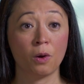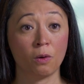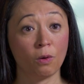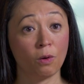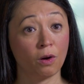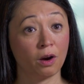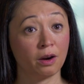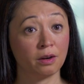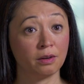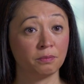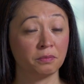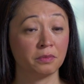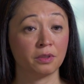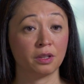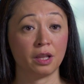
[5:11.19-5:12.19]
or
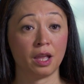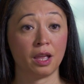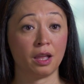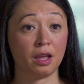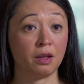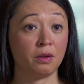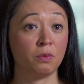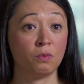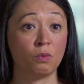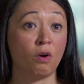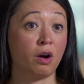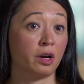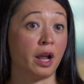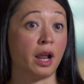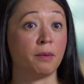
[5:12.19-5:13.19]
a
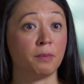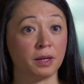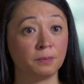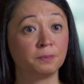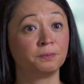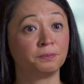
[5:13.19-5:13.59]
water enema.